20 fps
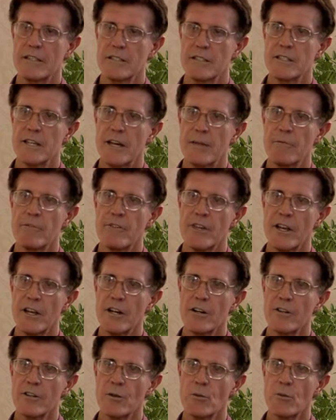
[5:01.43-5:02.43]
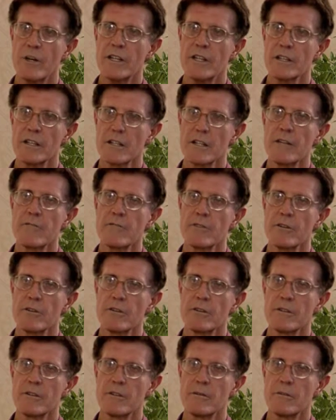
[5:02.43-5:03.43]
the type of care that we can
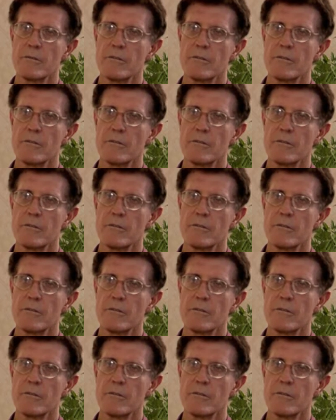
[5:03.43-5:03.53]
deliver